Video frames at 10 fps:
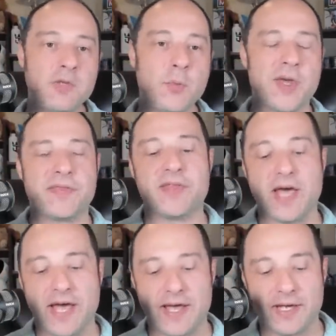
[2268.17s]
with
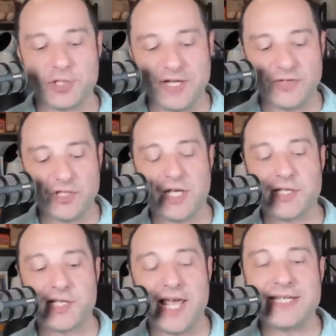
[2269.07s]
uh, Chevy
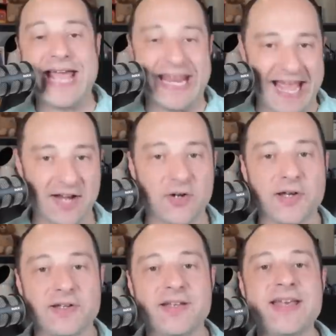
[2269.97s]
Chase and Dan
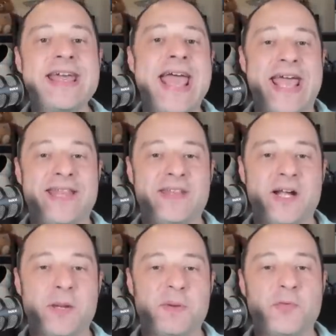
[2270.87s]
Aykroyd, and
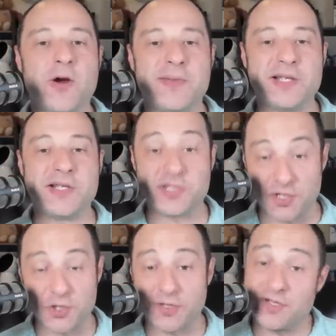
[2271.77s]
they're performing
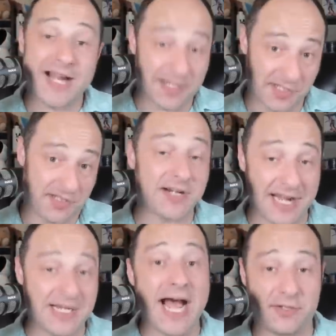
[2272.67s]
surgery. They're not they're
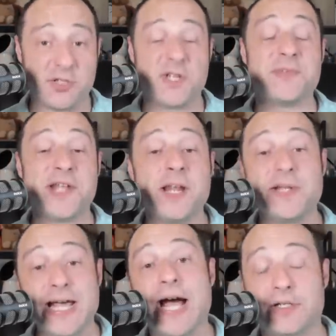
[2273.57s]
not doctors. They're pretending to
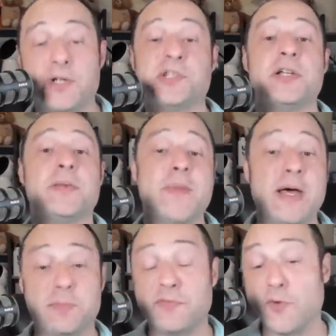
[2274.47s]
be doctors, and they're
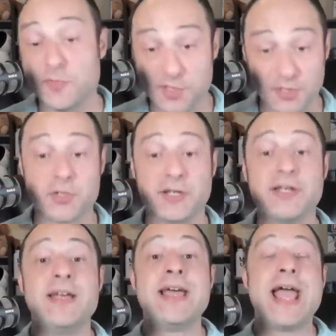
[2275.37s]
about to perform
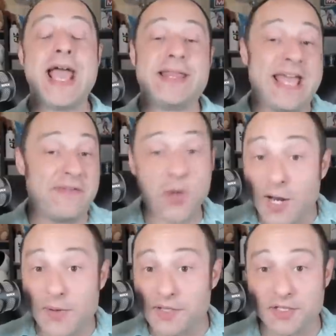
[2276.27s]
surgery, and they have no
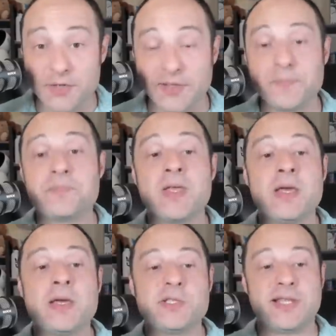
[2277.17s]
idea what they're doing.
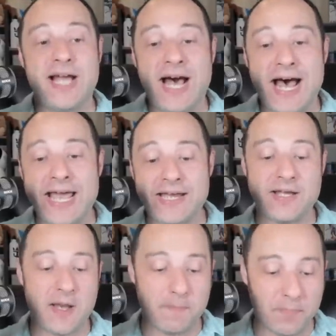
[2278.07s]
So they hide
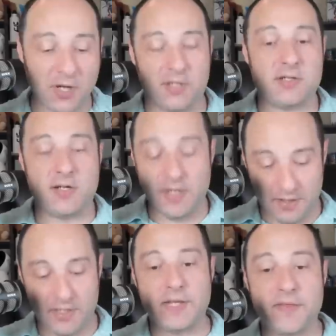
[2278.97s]
a book
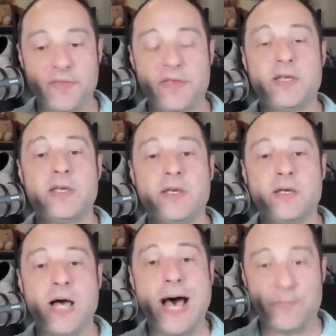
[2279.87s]
underneath
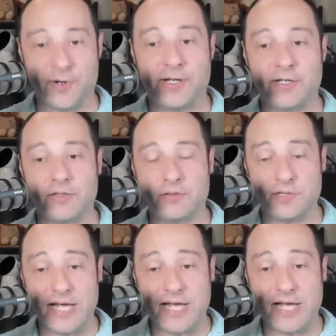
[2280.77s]
the operating
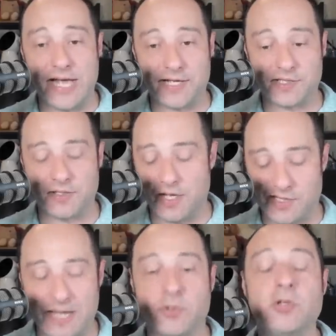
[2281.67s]
desk uh, table,